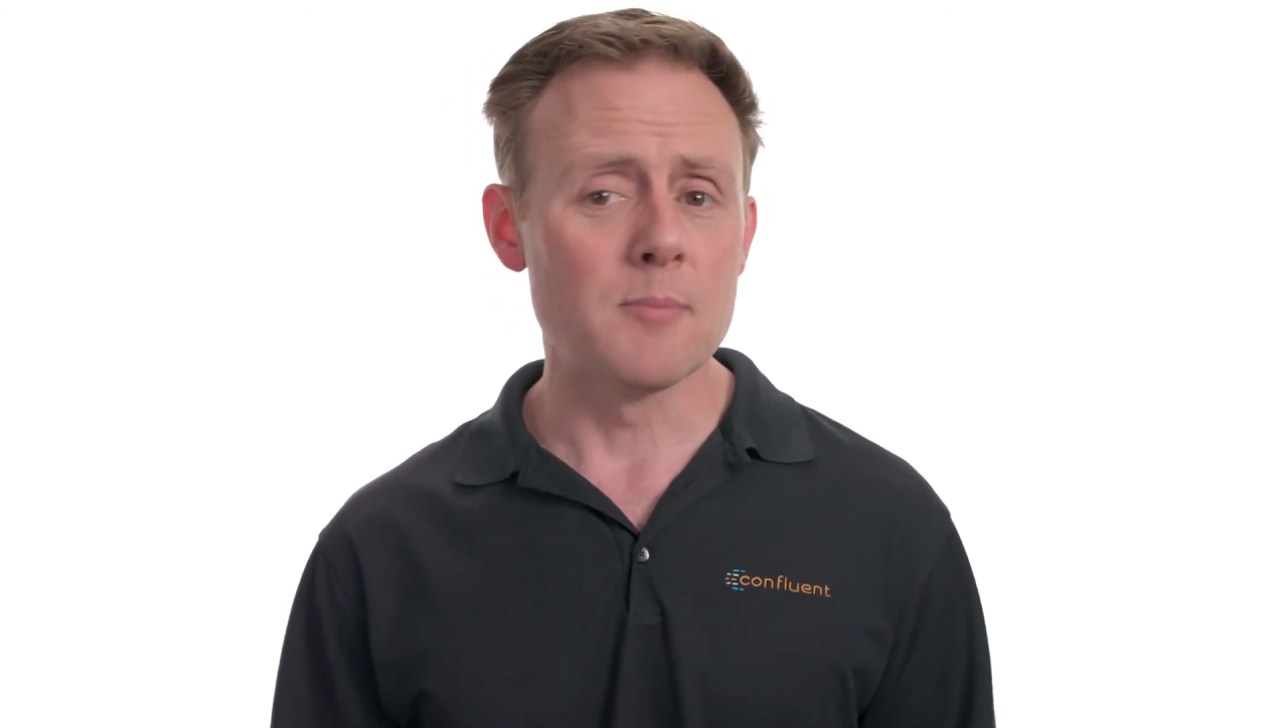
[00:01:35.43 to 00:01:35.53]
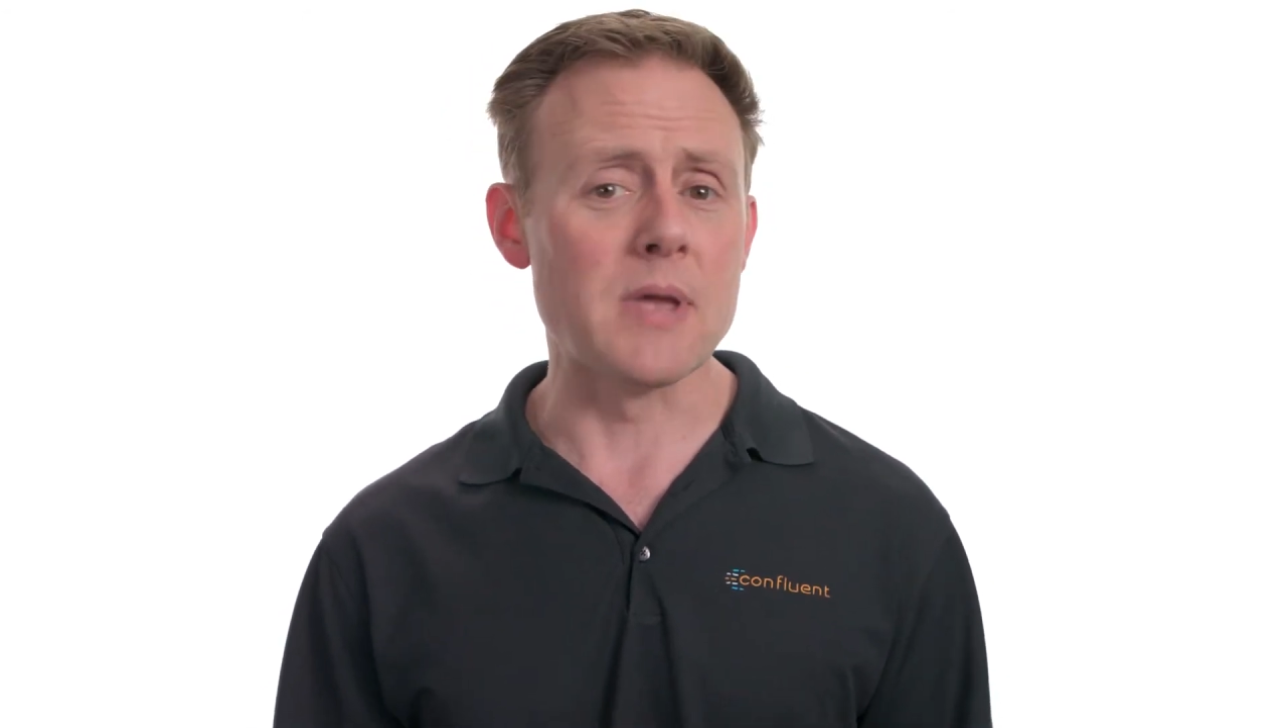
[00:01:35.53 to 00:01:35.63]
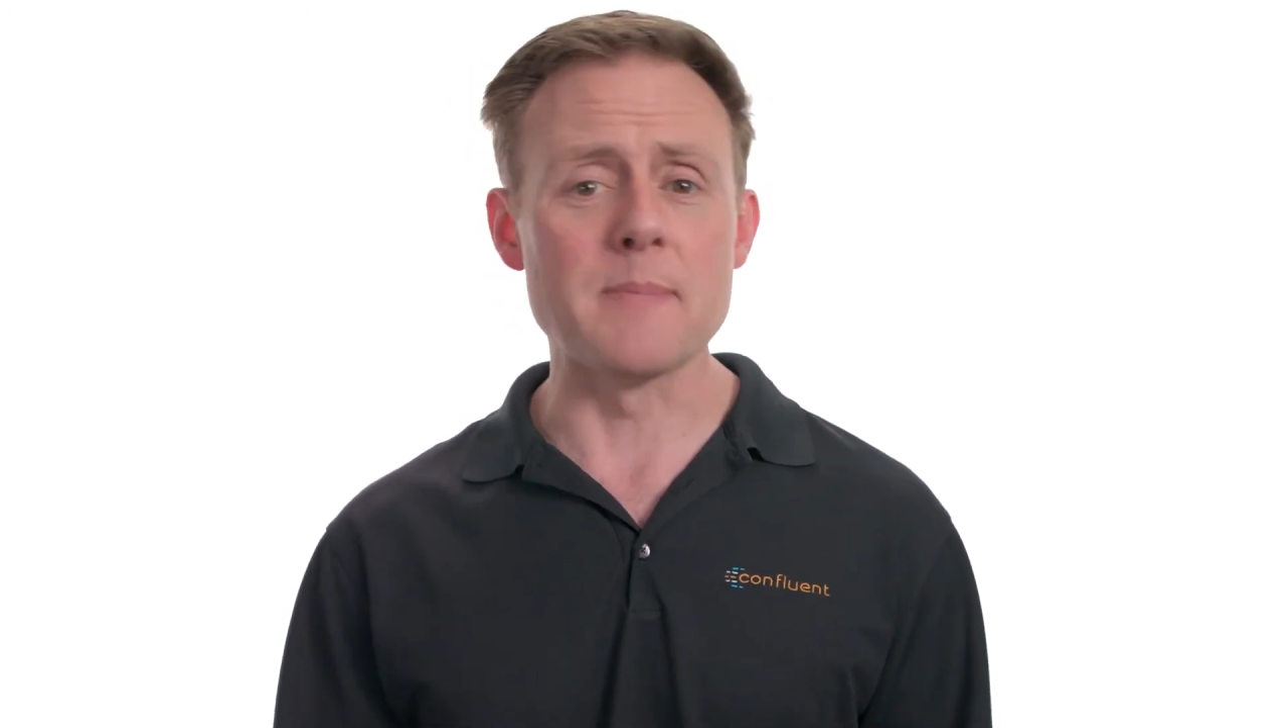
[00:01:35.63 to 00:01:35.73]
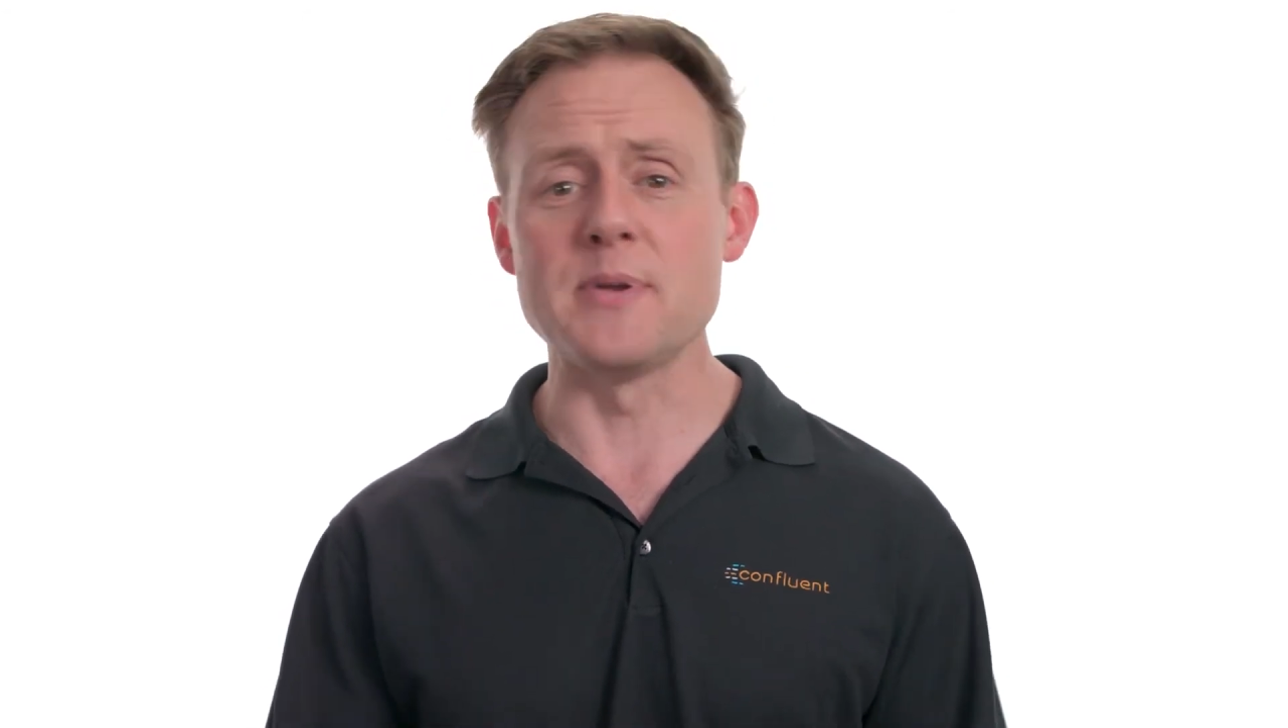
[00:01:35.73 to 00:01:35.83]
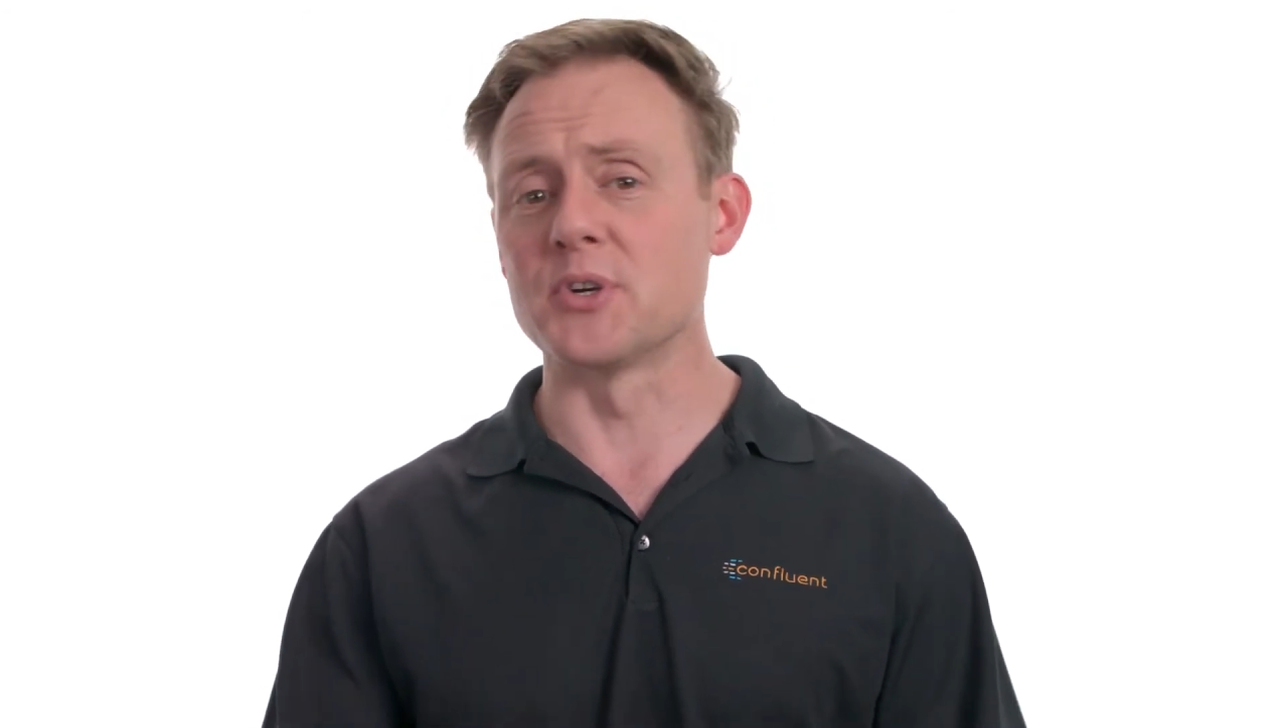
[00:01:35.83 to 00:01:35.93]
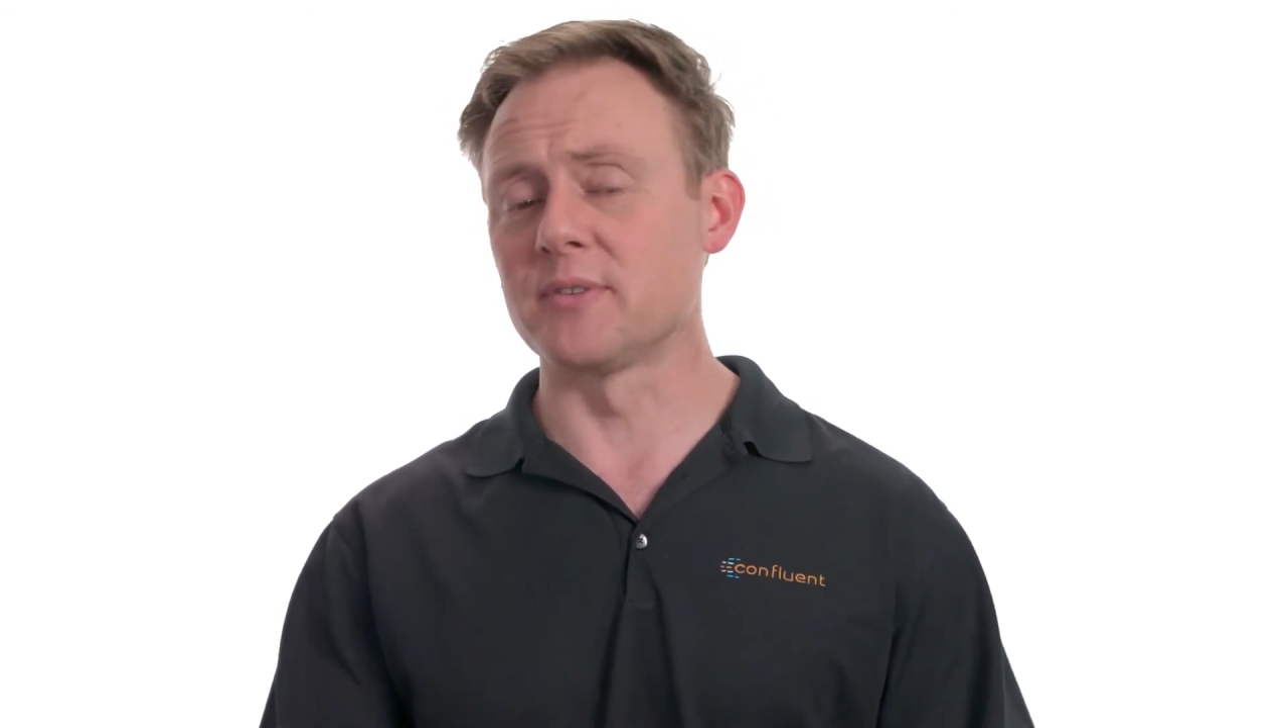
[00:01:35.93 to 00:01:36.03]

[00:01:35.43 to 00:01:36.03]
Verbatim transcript: Maybe you're